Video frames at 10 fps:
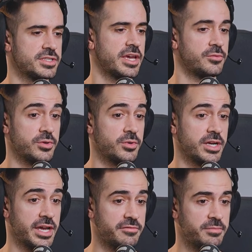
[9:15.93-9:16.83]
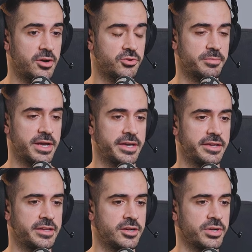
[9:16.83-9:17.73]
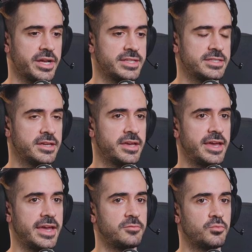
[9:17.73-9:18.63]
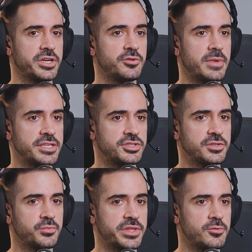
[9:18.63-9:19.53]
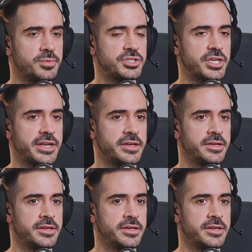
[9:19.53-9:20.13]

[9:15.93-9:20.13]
and we want to have power back in our hands. And what you mentioned with OpenChat,